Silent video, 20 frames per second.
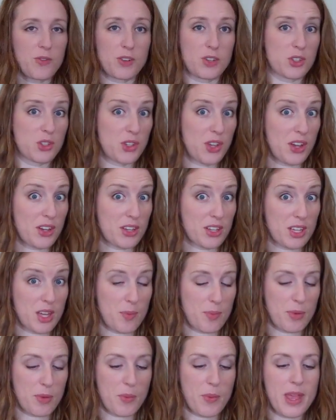the first sock a
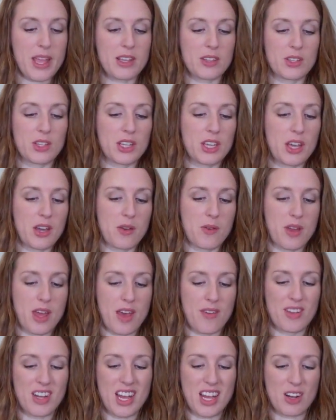couple weeks ago.
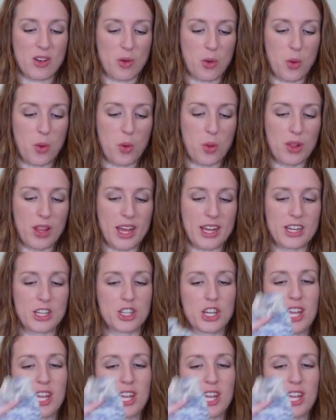Haven't had a whole lot of